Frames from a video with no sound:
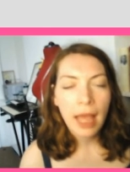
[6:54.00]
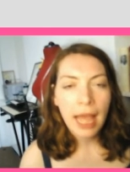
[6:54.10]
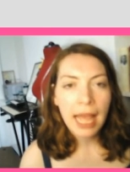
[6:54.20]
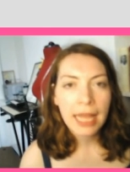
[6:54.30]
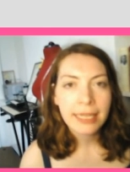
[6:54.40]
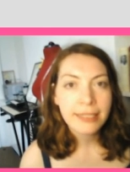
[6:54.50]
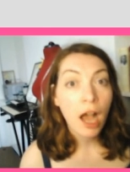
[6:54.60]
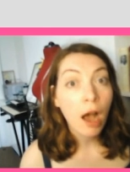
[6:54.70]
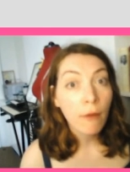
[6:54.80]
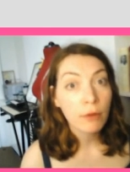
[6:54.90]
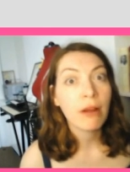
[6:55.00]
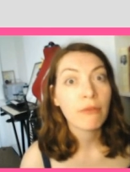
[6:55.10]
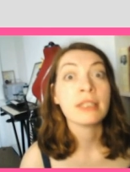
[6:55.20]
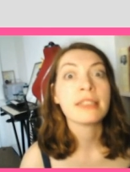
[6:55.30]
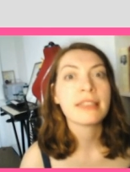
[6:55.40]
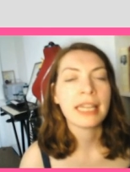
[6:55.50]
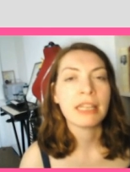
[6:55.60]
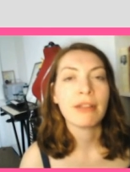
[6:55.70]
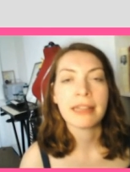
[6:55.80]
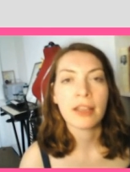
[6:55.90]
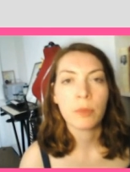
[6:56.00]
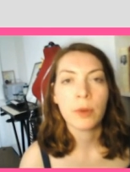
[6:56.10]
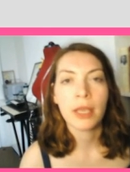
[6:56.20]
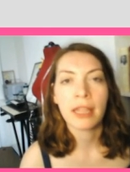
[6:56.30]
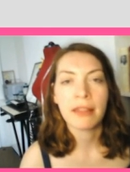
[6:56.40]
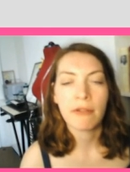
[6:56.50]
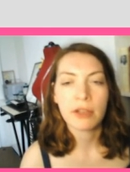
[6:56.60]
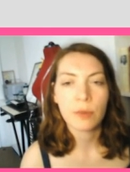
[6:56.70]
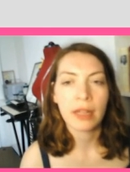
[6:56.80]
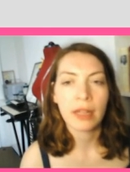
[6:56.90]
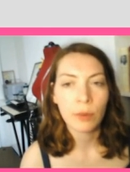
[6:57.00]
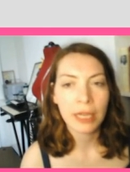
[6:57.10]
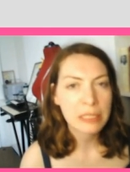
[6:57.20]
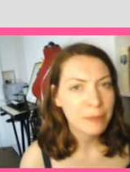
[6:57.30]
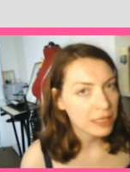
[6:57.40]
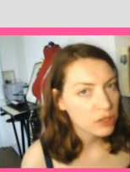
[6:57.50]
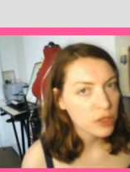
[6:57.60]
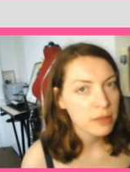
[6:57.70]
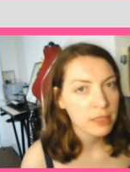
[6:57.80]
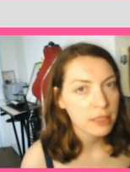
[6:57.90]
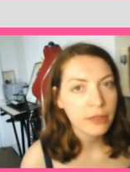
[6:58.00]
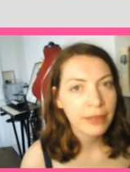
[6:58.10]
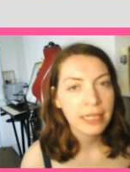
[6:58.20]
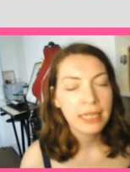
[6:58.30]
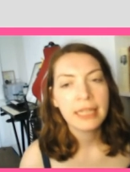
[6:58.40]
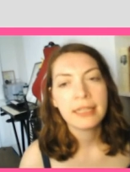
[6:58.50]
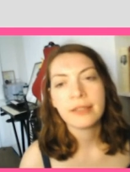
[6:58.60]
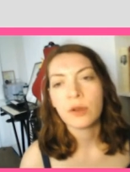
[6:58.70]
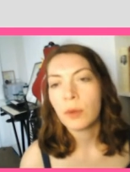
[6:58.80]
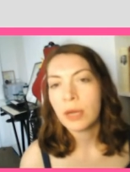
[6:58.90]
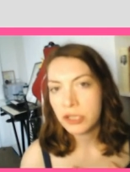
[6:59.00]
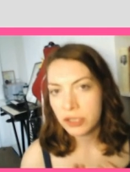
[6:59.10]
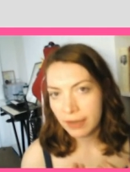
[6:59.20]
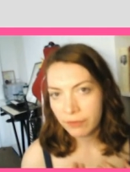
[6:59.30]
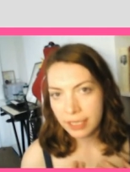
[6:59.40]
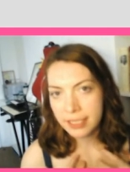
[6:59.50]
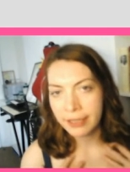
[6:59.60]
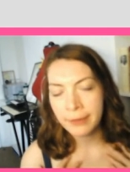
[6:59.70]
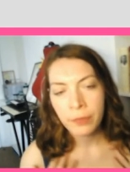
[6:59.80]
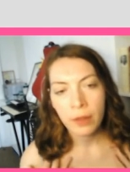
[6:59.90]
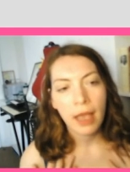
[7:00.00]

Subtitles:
And Harvard reference any reading that you're putting in there as well. We expect students to do it, so we should definitely do it.